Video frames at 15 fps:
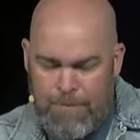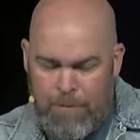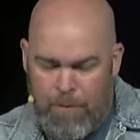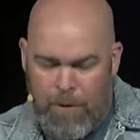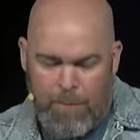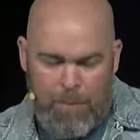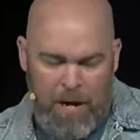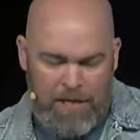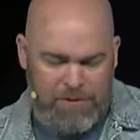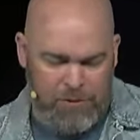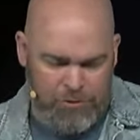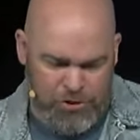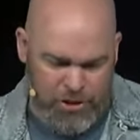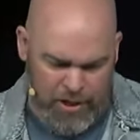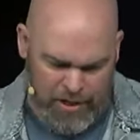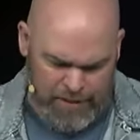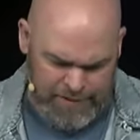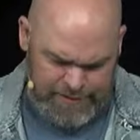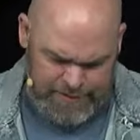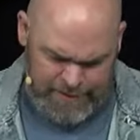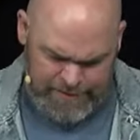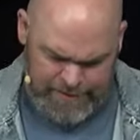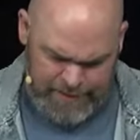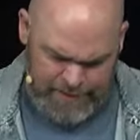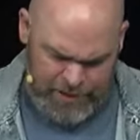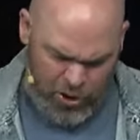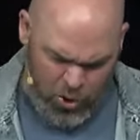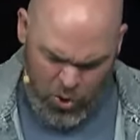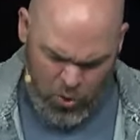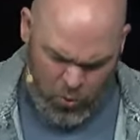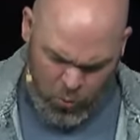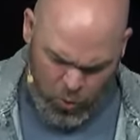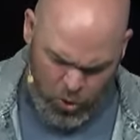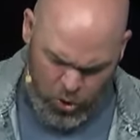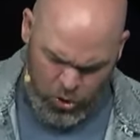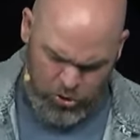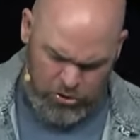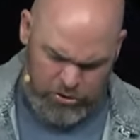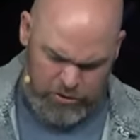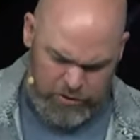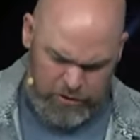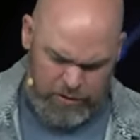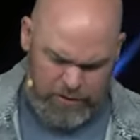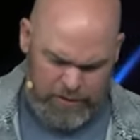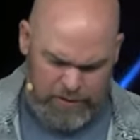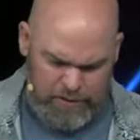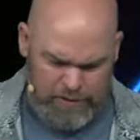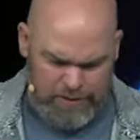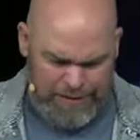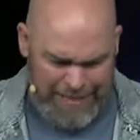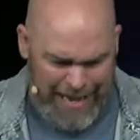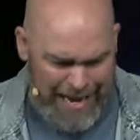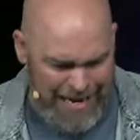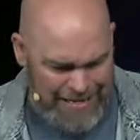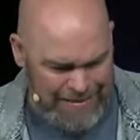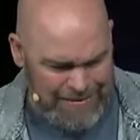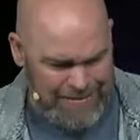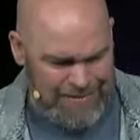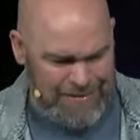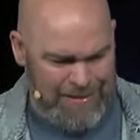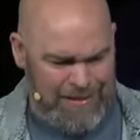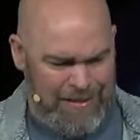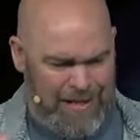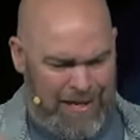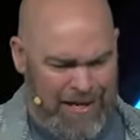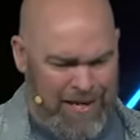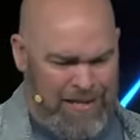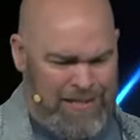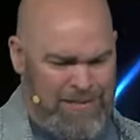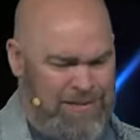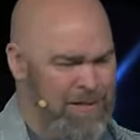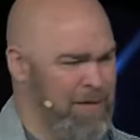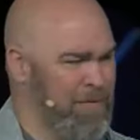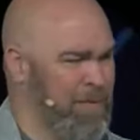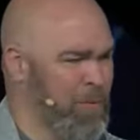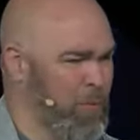The Apostle John says that the whole world lies in the hands of the